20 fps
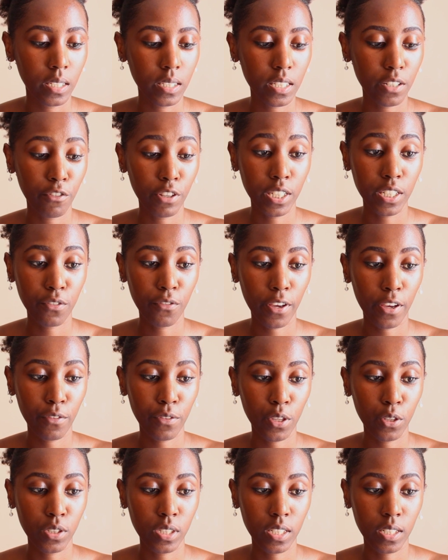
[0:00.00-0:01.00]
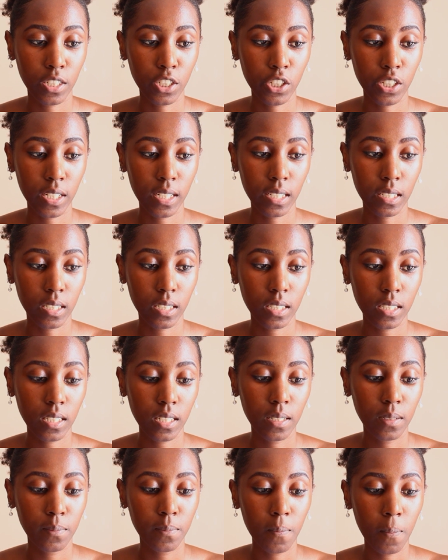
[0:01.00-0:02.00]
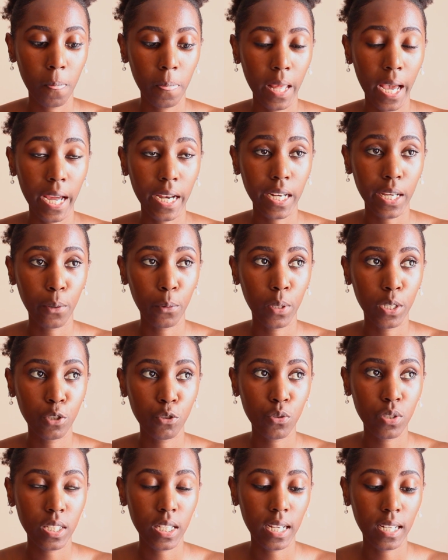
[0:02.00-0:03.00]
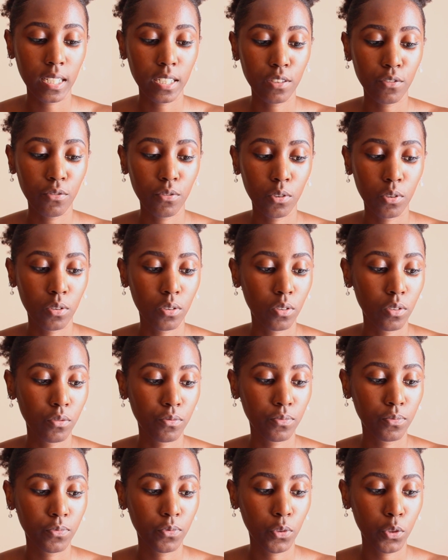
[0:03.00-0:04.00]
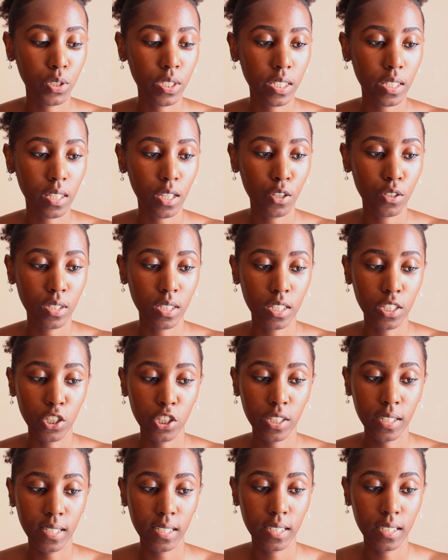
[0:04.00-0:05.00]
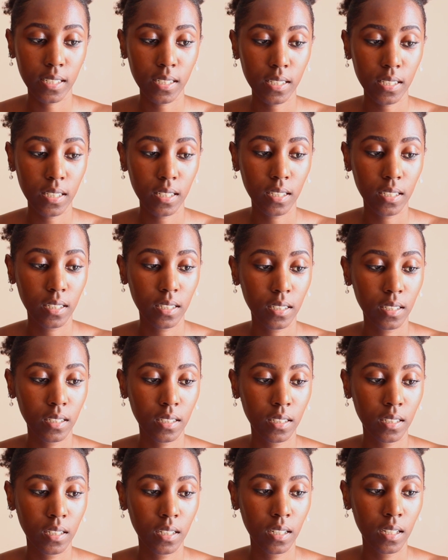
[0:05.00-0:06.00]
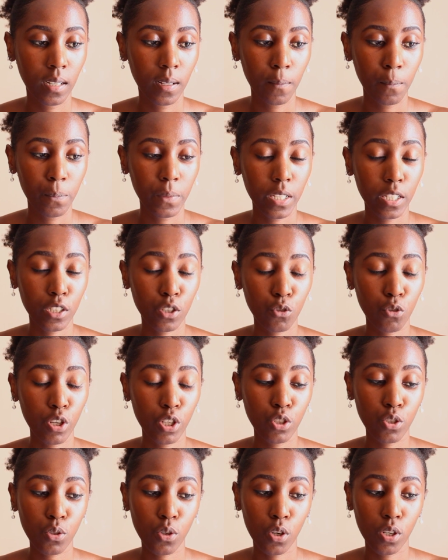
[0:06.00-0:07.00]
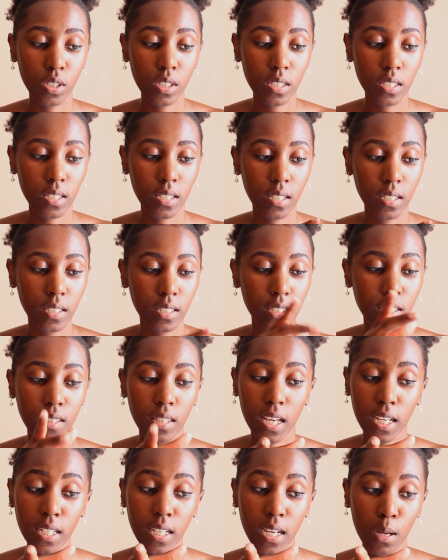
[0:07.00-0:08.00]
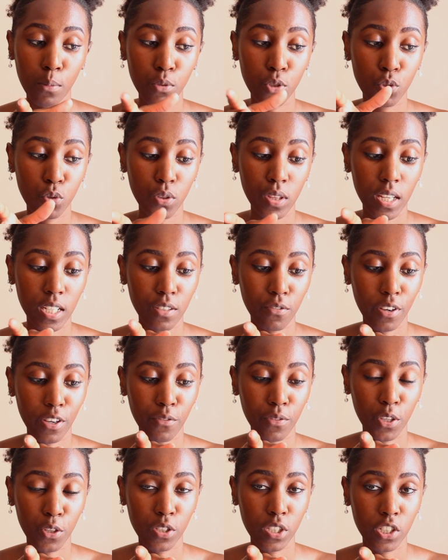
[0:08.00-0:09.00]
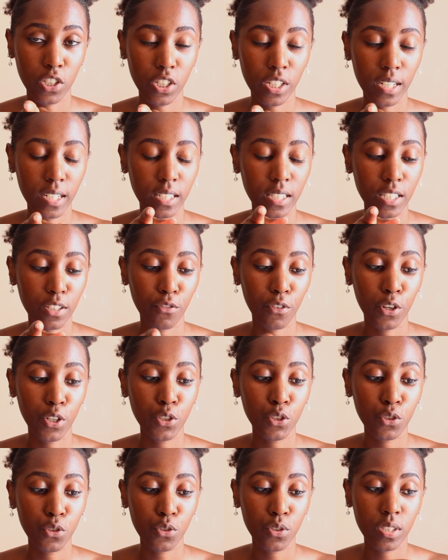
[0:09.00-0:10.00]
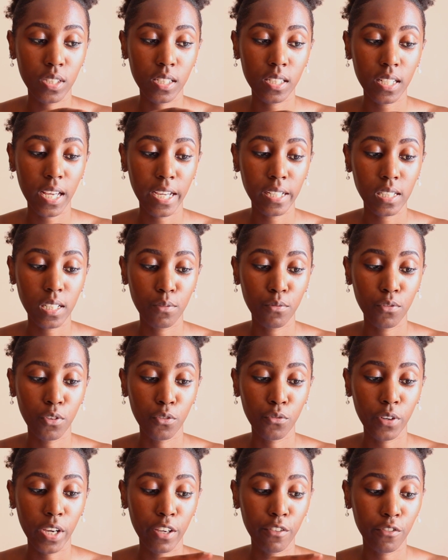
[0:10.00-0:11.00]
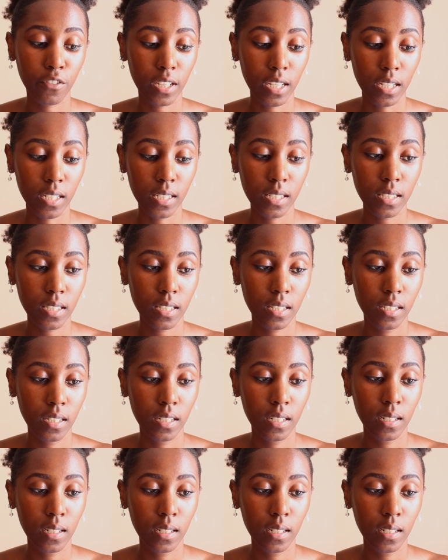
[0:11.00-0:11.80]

75,000 shillings and I want to sell it for 40,000 shillings, it's going to cost, that comes to 35,000 shillings. If I want to use this item for 5 years,